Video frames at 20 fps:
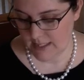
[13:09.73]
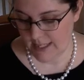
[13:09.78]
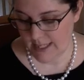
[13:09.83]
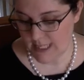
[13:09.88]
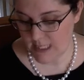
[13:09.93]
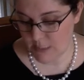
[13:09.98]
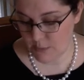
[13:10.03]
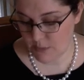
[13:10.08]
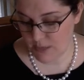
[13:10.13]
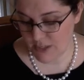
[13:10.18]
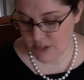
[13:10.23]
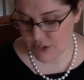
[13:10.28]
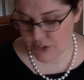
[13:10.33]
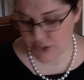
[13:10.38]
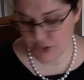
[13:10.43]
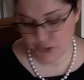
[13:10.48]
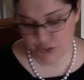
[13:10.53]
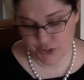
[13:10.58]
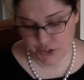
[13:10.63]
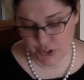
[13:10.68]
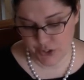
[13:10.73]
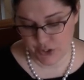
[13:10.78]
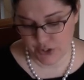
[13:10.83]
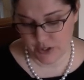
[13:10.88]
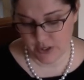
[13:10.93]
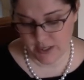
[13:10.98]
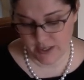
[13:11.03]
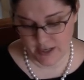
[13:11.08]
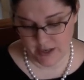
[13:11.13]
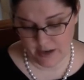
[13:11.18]
Expression,
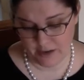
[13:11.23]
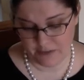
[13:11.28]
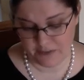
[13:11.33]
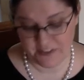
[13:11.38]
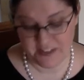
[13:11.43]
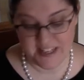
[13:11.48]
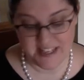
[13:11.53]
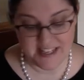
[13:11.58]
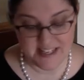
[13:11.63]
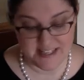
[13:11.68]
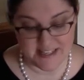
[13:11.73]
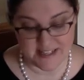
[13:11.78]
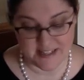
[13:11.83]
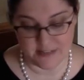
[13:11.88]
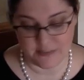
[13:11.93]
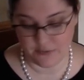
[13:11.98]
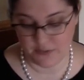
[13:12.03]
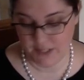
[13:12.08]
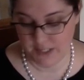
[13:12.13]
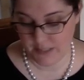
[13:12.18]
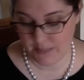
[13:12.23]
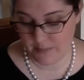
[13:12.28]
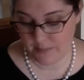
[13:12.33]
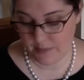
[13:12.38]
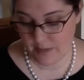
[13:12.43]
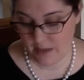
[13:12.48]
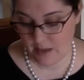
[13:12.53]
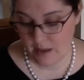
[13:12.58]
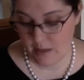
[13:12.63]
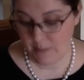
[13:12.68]
sure enough, is a freedom,
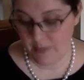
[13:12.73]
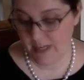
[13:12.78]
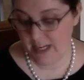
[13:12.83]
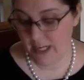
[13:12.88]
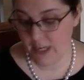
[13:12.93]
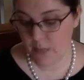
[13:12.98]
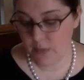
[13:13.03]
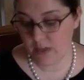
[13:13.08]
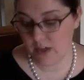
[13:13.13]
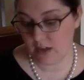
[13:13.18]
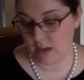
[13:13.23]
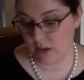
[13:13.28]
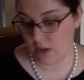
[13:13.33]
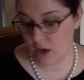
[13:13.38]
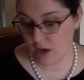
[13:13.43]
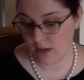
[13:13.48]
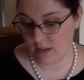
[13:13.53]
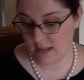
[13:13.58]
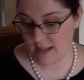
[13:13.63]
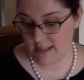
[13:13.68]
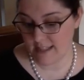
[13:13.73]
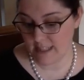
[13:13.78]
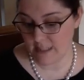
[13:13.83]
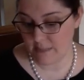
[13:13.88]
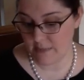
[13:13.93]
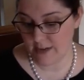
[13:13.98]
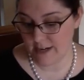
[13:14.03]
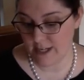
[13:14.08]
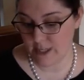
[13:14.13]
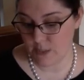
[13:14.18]
but anyone in a long-lasting
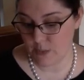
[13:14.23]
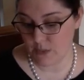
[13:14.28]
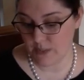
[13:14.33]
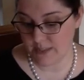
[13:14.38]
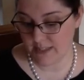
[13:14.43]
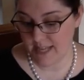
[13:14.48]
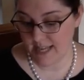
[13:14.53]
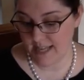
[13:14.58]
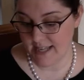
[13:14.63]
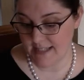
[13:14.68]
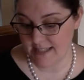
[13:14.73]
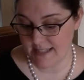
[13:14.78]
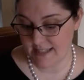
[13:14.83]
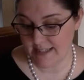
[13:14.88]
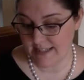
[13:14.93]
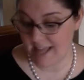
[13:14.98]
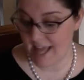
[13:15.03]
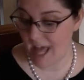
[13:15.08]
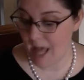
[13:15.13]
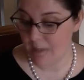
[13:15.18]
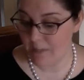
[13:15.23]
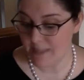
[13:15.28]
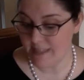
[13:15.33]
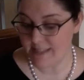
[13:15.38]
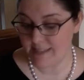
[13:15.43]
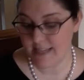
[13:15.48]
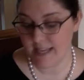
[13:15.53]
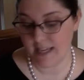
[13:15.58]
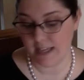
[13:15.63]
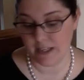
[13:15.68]
marriage will attest that the happy
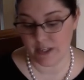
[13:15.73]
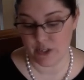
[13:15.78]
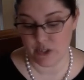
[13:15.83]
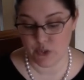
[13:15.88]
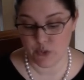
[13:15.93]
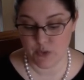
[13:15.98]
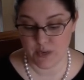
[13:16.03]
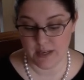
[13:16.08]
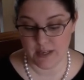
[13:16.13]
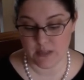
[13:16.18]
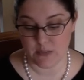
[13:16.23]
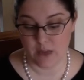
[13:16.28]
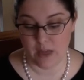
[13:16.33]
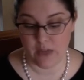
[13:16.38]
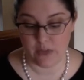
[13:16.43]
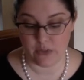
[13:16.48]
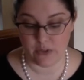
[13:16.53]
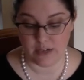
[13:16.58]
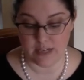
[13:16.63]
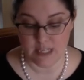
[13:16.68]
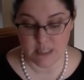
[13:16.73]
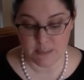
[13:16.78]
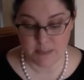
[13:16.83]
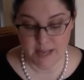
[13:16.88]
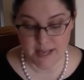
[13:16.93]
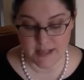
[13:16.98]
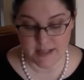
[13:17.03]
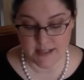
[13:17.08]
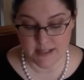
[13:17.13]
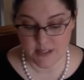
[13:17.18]
state constricts rather than
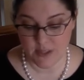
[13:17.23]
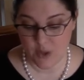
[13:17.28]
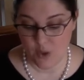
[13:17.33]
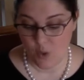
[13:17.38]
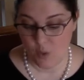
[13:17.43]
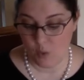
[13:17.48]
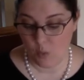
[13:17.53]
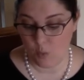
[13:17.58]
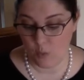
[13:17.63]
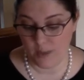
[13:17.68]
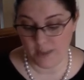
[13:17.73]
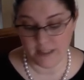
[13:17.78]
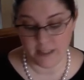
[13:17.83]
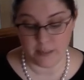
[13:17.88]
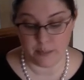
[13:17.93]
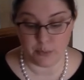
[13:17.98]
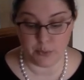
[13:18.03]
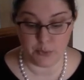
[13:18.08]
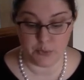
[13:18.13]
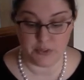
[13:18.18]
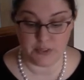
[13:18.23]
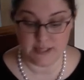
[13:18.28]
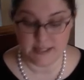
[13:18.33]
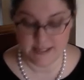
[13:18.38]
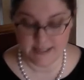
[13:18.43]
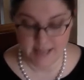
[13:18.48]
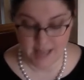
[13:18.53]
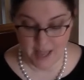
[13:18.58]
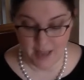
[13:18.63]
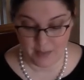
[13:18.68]
expands what one can prudently
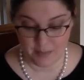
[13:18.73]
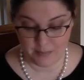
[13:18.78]
say.